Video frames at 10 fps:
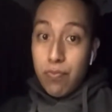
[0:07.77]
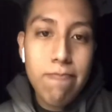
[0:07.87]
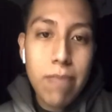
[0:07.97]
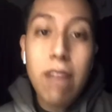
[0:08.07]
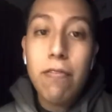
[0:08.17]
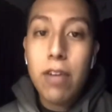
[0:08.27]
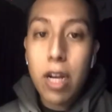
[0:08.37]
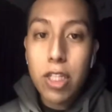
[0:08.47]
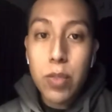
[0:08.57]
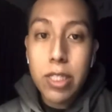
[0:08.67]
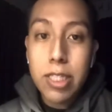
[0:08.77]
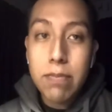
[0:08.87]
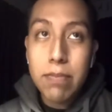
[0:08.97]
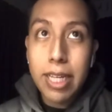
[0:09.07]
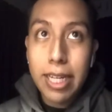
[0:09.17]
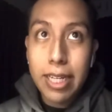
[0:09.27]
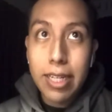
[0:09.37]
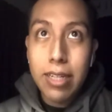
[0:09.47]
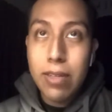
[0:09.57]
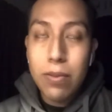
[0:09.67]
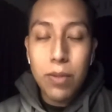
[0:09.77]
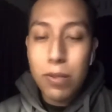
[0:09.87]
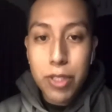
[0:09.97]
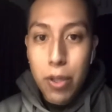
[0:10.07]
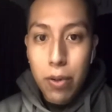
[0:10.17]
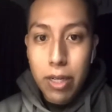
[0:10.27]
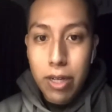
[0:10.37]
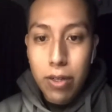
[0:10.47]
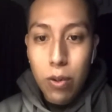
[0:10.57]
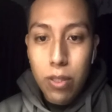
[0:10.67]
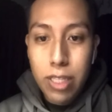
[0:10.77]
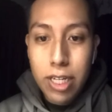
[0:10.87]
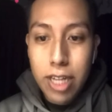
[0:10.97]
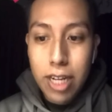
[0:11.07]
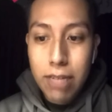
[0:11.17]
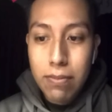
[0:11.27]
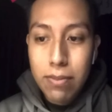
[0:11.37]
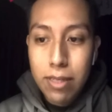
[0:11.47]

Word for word: I forgot to explain what was going on the whole entire time.